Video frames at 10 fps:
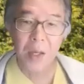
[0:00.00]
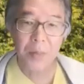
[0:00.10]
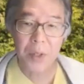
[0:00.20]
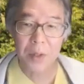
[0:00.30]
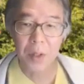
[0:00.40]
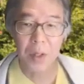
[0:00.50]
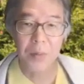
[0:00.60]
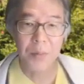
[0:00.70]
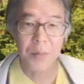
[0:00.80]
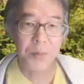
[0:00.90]
But
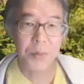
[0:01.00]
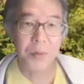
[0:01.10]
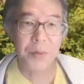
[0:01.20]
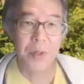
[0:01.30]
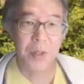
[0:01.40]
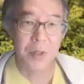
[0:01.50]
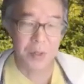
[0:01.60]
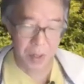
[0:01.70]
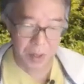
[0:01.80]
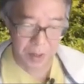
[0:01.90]
before proving this,
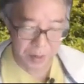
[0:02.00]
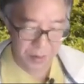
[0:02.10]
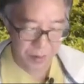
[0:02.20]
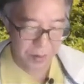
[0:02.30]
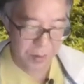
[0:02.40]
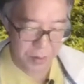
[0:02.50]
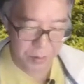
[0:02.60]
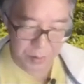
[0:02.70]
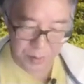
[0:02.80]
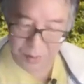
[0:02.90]
this
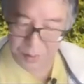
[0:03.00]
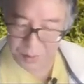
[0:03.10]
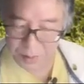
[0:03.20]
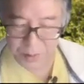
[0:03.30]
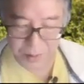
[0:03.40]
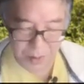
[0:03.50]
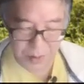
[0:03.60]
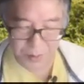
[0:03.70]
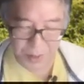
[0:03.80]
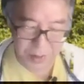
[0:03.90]

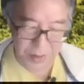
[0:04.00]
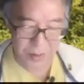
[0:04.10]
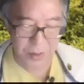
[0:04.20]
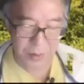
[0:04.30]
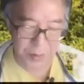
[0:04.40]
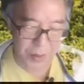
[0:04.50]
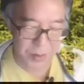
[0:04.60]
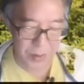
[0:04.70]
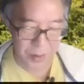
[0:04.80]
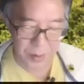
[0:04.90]
makes the job
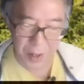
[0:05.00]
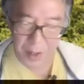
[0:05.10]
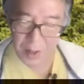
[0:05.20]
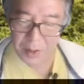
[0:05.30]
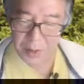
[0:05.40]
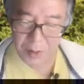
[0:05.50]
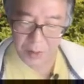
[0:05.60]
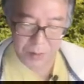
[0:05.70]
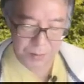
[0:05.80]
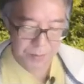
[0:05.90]
easier.
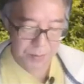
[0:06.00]
So